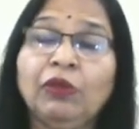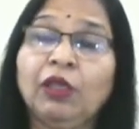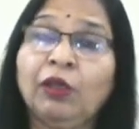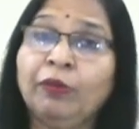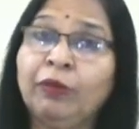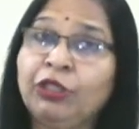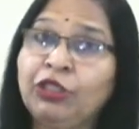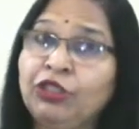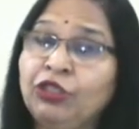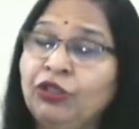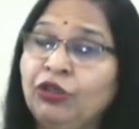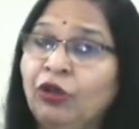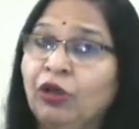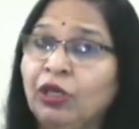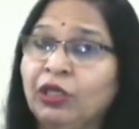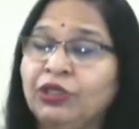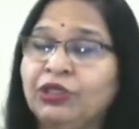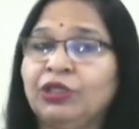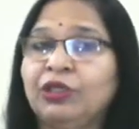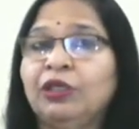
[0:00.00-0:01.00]

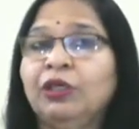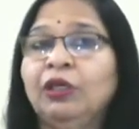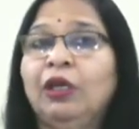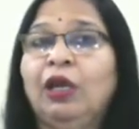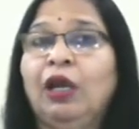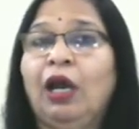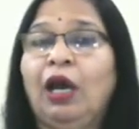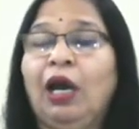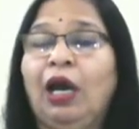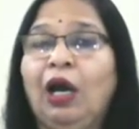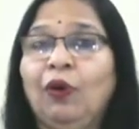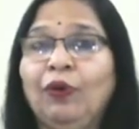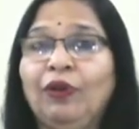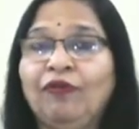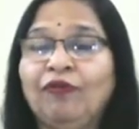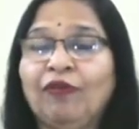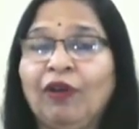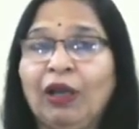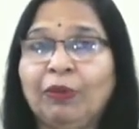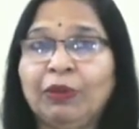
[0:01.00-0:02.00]
Meteorology, how
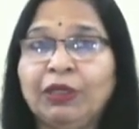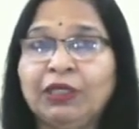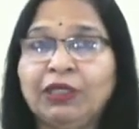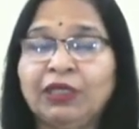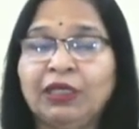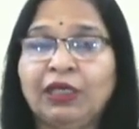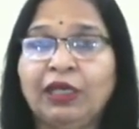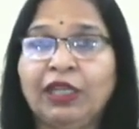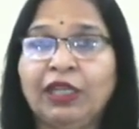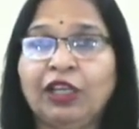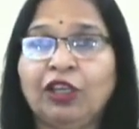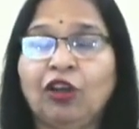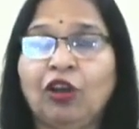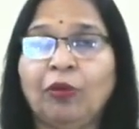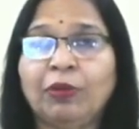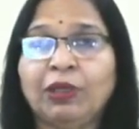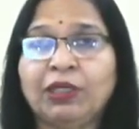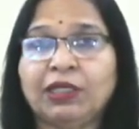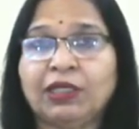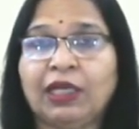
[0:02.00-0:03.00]
environmental
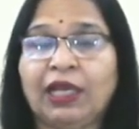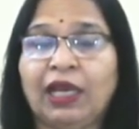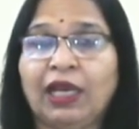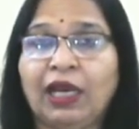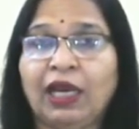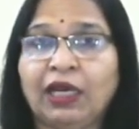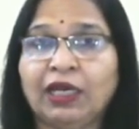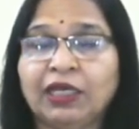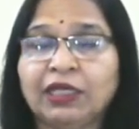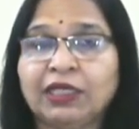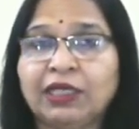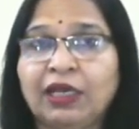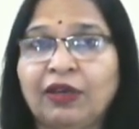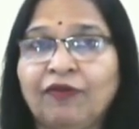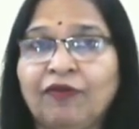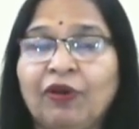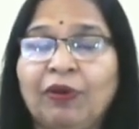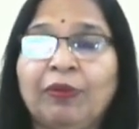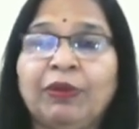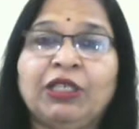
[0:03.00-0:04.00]
economics can understand
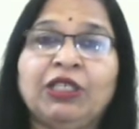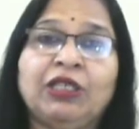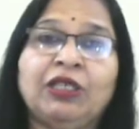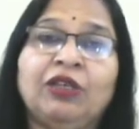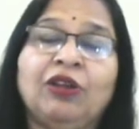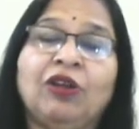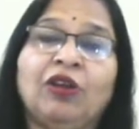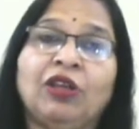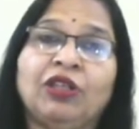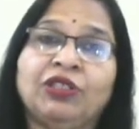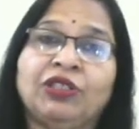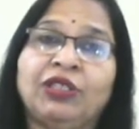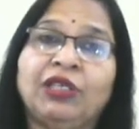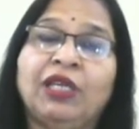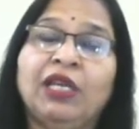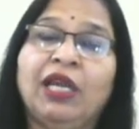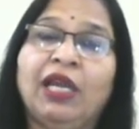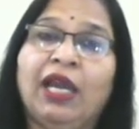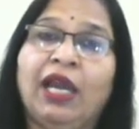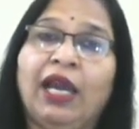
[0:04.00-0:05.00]
from meteorology
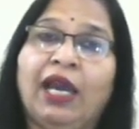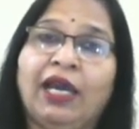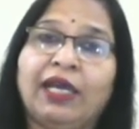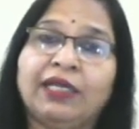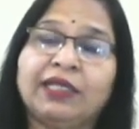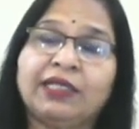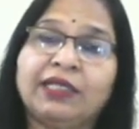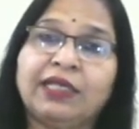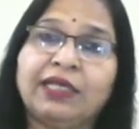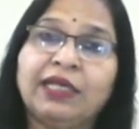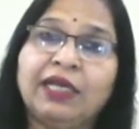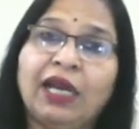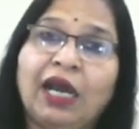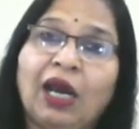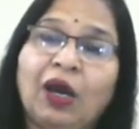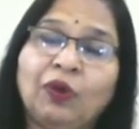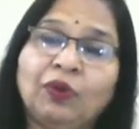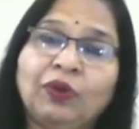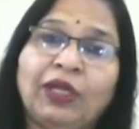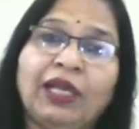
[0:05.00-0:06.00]
and see
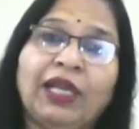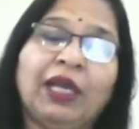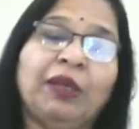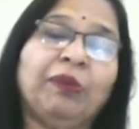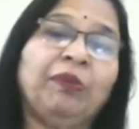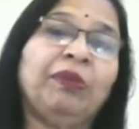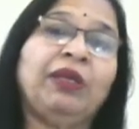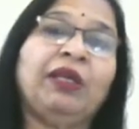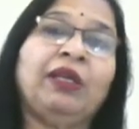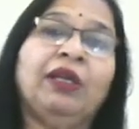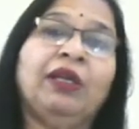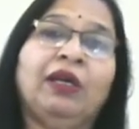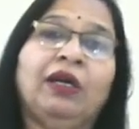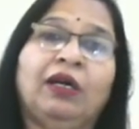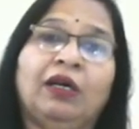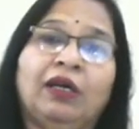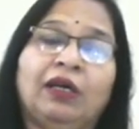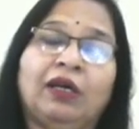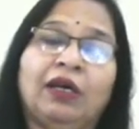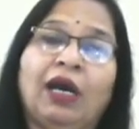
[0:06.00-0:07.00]
how they can be
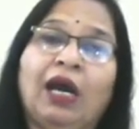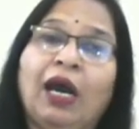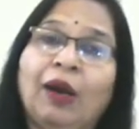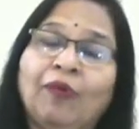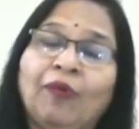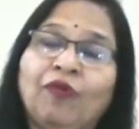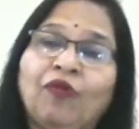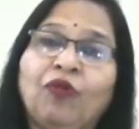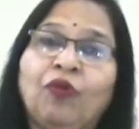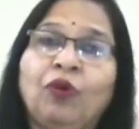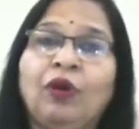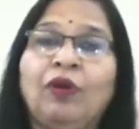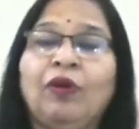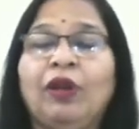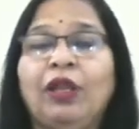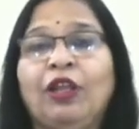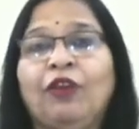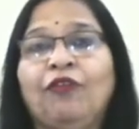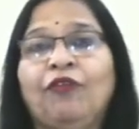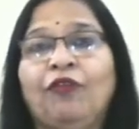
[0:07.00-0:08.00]
harmful
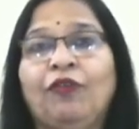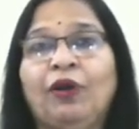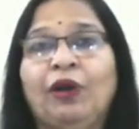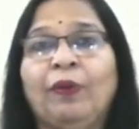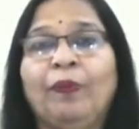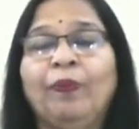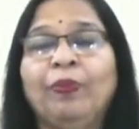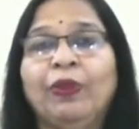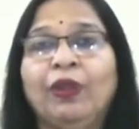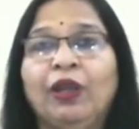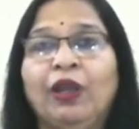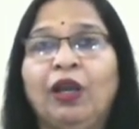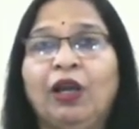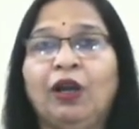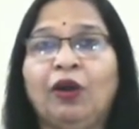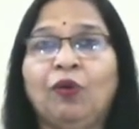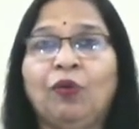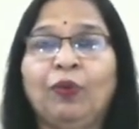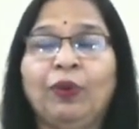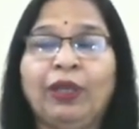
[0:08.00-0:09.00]
if
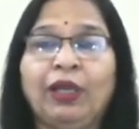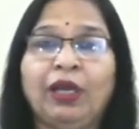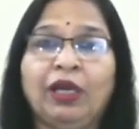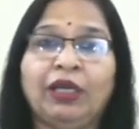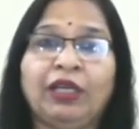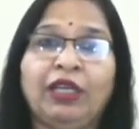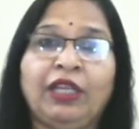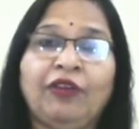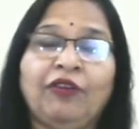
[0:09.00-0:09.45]
we cut